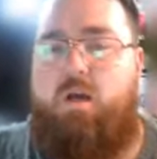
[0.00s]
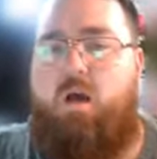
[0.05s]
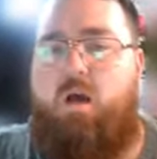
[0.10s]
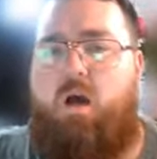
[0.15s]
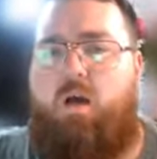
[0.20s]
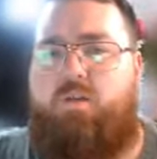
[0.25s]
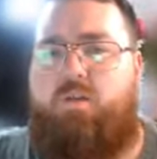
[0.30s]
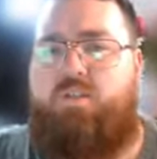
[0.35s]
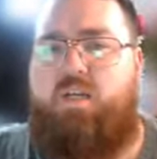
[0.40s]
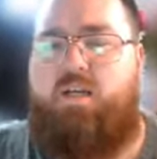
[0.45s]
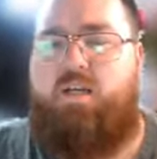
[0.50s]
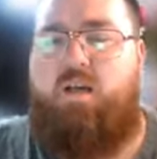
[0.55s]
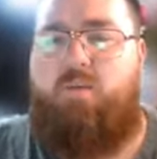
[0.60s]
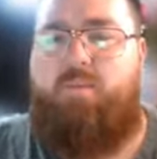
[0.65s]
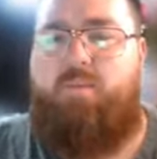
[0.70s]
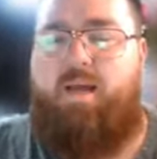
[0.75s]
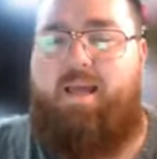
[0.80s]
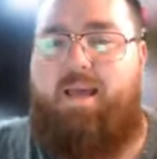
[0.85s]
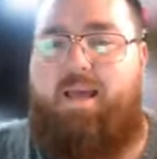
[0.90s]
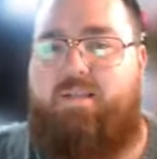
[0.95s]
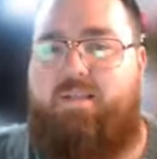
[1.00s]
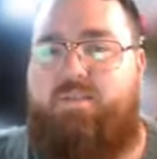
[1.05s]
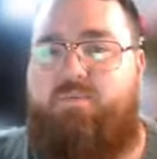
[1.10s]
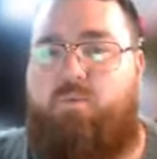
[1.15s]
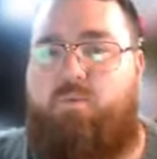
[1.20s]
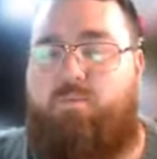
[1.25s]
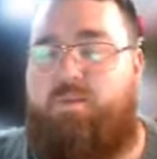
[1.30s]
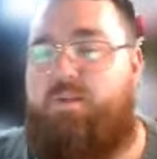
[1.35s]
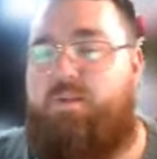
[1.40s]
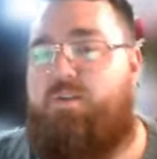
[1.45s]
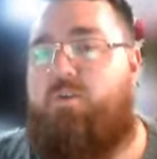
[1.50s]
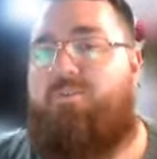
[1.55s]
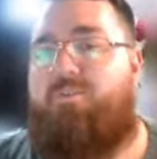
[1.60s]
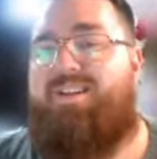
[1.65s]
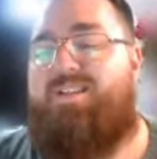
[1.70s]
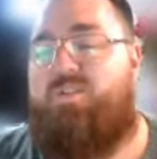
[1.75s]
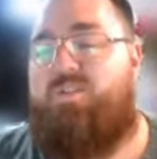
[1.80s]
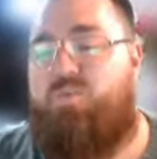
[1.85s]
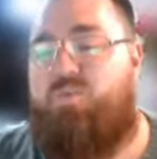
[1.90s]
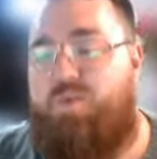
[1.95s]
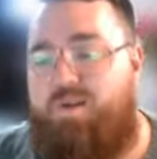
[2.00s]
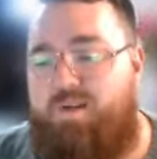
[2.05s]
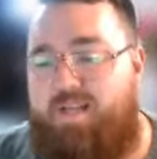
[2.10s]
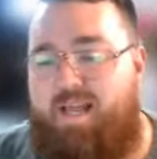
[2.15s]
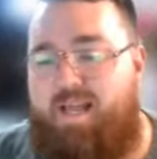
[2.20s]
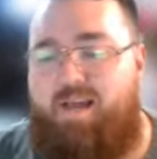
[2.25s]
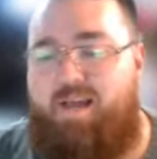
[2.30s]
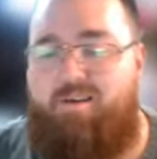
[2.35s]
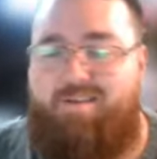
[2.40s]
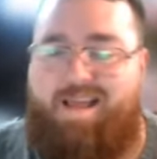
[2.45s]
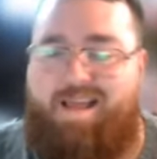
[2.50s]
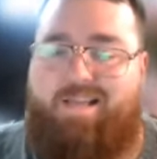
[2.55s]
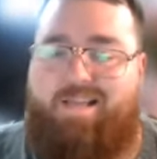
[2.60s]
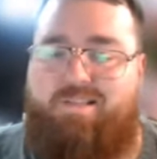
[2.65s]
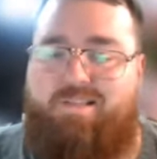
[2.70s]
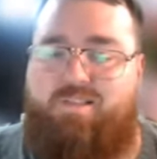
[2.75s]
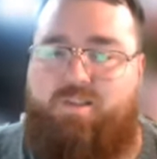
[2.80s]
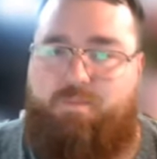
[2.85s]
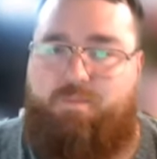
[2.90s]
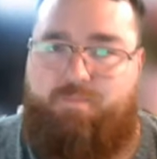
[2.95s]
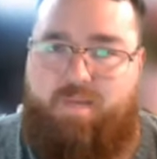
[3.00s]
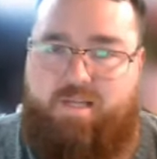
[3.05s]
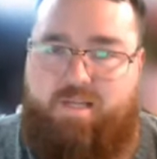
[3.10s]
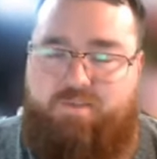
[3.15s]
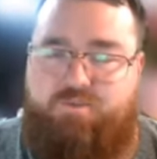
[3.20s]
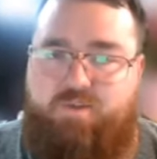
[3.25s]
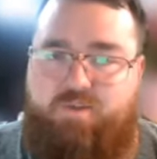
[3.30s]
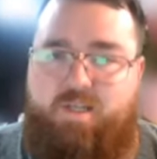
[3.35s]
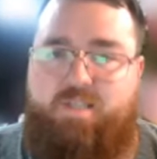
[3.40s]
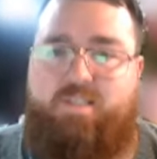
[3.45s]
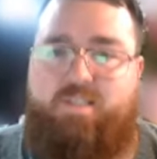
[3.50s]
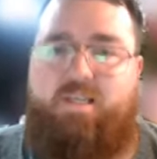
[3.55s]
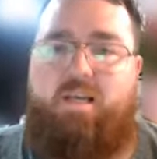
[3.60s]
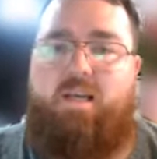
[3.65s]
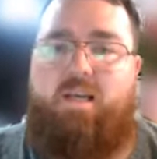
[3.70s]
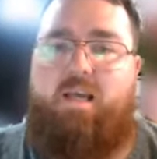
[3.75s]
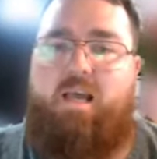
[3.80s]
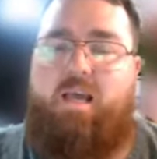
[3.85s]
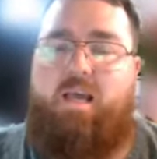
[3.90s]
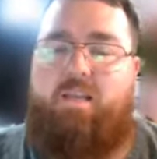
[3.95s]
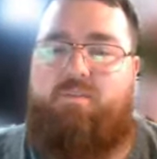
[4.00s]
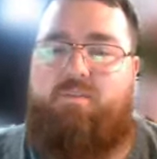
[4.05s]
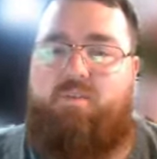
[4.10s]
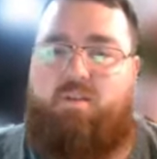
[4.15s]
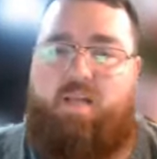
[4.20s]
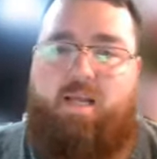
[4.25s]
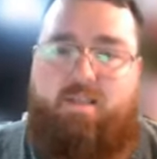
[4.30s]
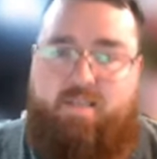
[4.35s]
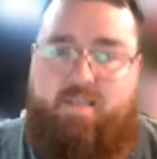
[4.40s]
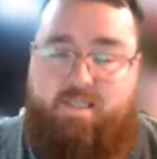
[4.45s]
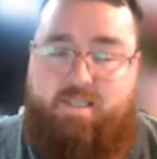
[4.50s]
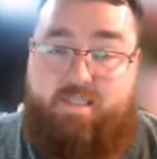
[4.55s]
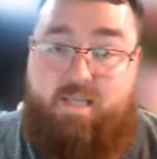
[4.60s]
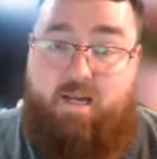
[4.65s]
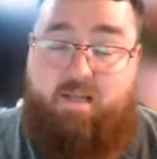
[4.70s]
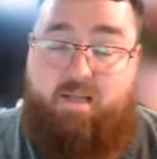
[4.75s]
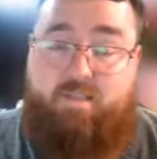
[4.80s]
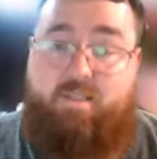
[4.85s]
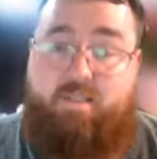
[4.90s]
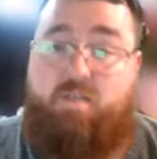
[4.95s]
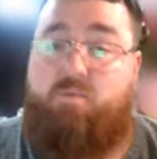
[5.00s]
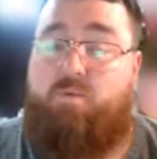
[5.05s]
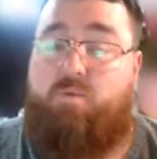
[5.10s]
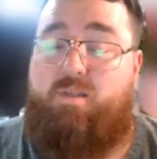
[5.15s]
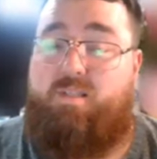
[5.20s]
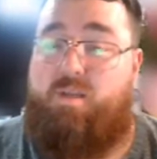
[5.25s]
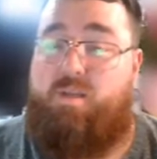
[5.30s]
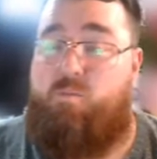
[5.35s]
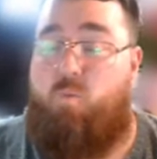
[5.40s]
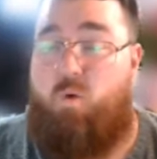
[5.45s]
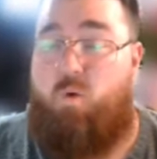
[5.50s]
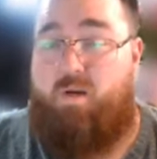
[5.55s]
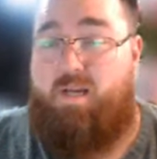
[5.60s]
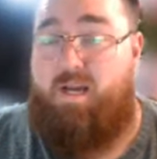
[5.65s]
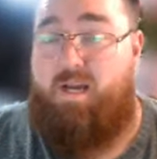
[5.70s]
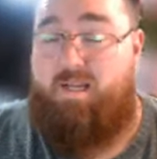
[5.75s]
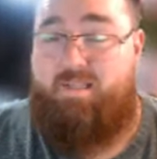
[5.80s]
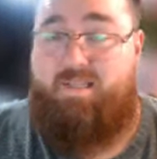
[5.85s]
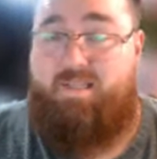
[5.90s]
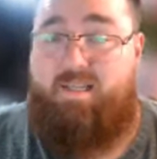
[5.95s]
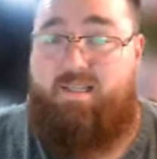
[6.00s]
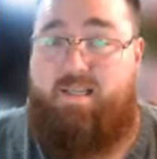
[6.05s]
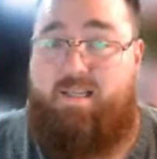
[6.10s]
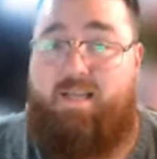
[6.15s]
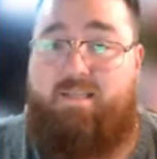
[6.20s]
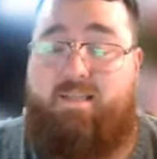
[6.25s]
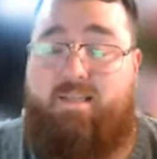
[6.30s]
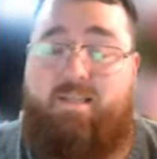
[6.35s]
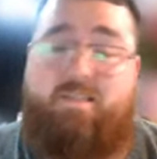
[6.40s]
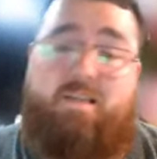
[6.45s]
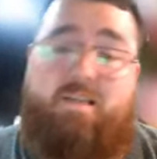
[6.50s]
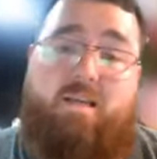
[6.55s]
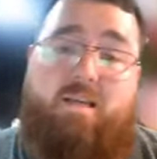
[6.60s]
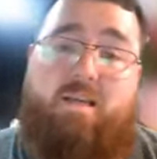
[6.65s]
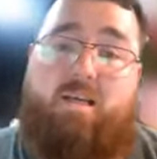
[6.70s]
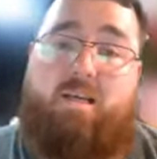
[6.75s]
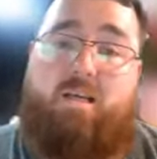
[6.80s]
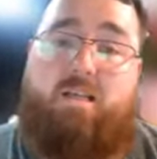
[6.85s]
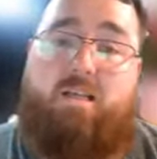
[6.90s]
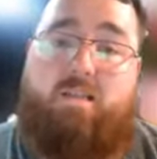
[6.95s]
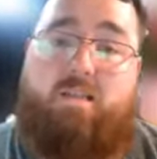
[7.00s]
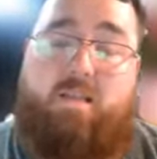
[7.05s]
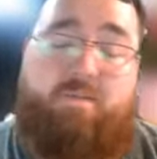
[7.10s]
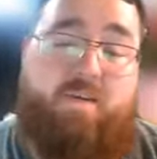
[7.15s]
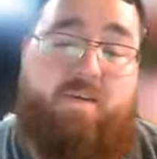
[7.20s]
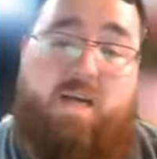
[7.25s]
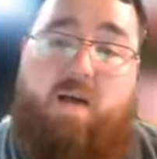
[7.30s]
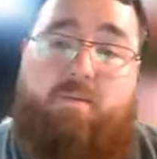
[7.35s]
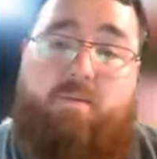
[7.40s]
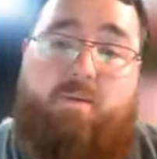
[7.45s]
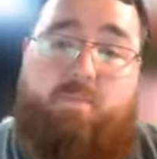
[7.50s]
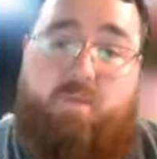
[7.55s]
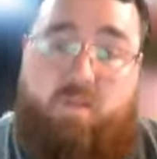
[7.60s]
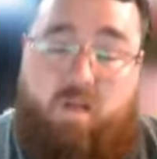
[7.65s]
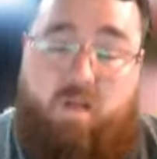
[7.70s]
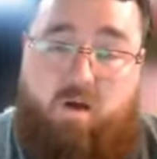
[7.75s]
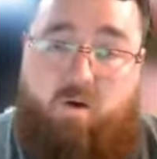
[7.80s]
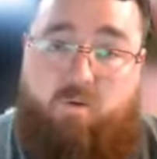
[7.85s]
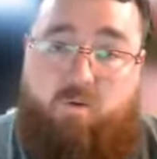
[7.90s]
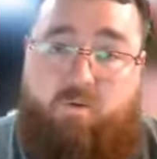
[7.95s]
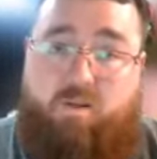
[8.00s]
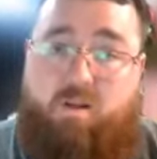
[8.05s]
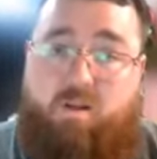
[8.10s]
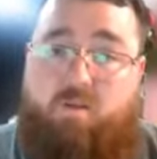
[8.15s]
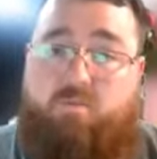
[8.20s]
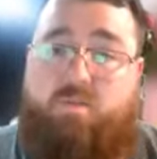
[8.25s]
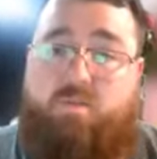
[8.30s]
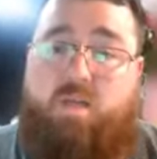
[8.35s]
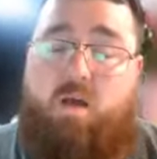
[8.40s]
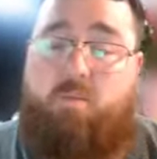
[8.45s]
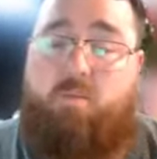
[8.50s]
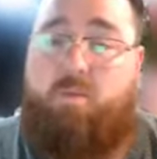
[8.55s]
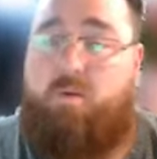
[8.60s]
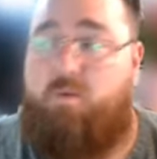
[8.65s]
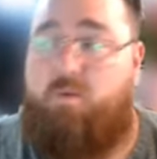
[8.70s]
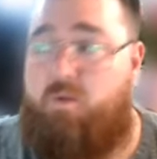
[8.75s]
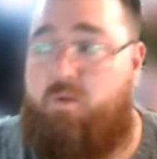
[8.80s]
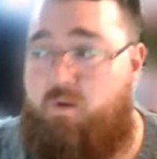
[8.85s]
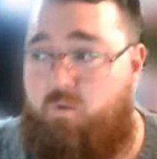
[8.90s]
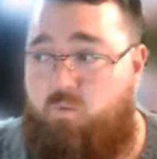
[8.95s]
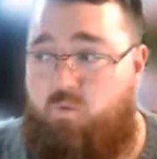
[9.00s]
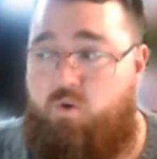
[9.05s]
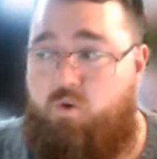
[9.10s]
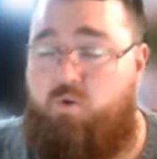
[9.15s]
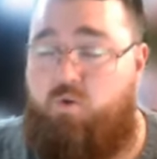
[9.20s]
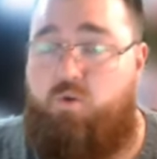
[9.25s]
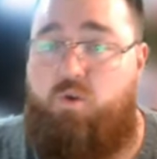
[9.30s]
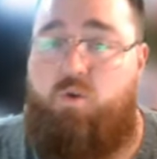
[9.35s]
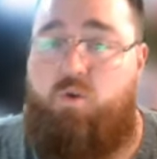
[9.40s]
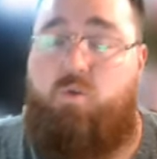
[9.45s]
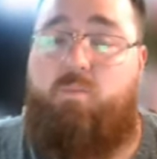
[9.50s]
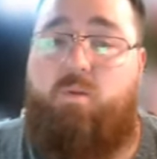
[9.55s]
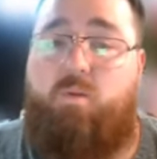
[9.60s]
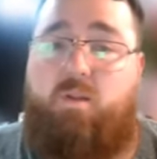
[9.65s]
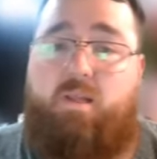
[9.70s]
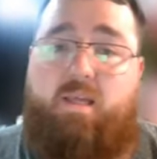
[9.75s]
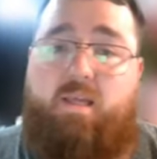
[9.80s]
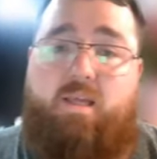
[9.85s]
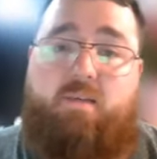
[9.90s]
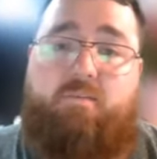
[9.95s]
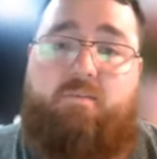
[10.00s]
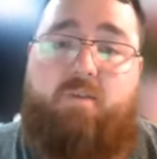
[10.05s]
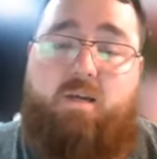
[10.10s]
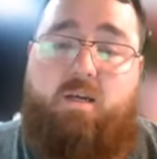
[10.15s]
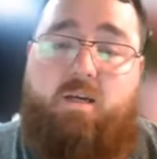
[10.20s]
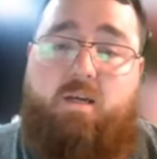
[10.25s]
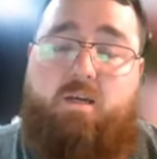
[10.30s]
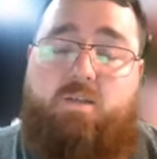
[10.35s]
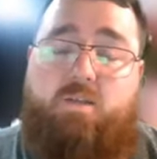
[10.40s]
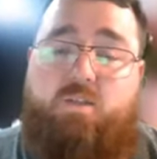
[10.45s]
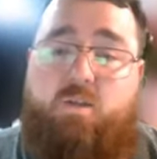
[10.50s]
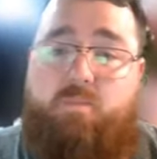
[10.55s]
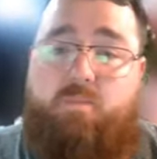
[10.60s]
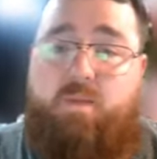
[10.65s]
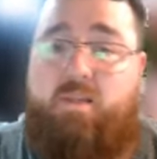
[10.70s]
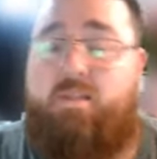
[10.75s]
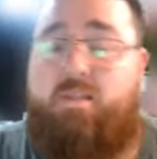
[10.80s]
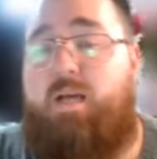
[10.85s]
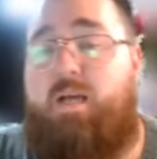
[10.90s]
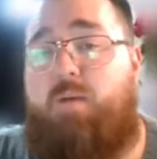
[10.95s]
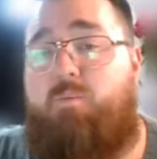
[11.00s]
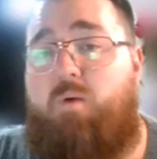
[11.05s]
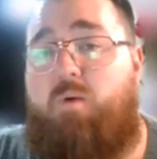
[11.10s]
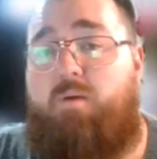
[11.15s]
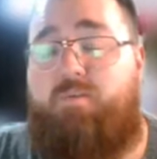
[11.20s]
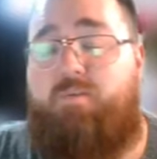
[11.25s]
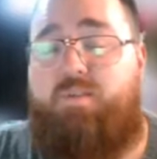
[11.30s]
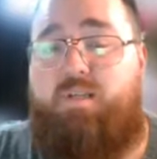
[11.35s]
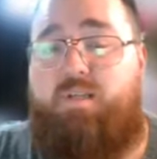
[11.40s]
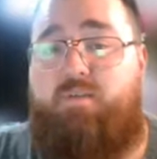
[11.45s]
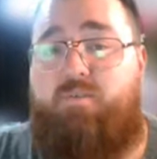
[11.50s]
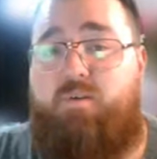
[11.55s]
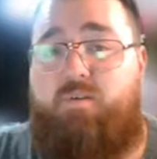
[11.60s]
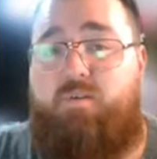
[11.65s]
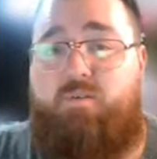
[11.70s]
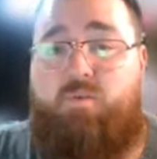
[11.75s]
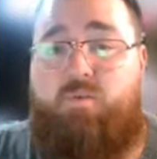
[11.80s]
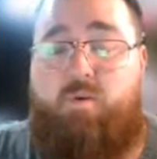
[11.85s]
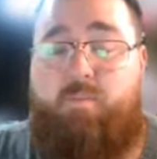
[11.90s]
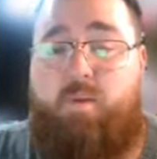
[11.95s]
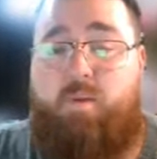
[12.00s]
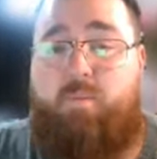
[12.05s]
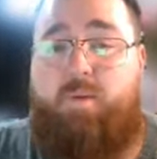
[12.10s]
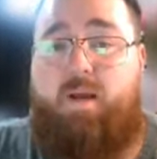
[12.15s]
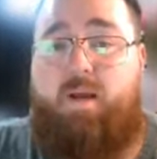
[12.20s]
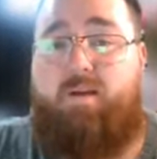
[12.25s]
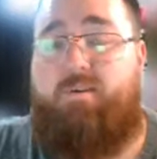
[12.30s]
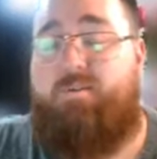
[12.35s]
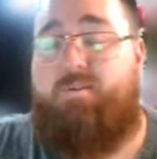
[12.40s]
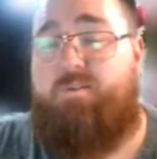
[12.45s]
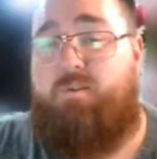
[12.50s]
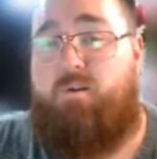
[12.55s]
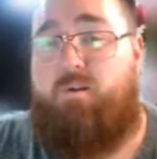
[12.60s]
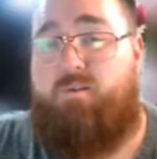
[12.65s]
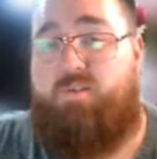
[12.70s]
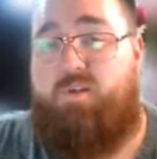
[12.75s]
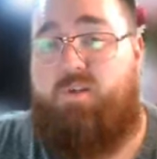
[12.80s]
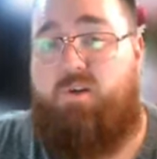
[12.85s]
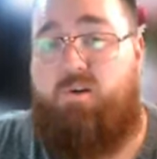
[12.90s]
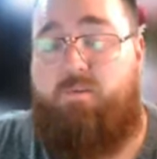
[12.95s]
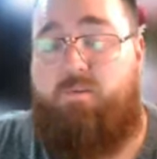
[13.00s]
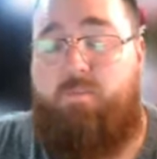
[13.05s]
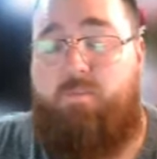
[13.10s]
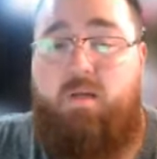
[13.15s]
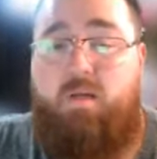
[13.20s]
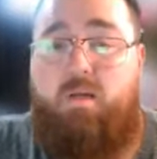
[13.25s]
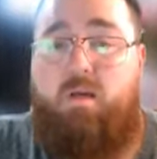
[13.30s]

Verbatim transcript: Uh, check out my ex, formerly known as Twitter account, at Jimetrics. And if you like this content, you want to see more content like this, leave a comment below. You know, tell me, you know, who you believe should be the top wide receiver in the Green Bay Packers long term.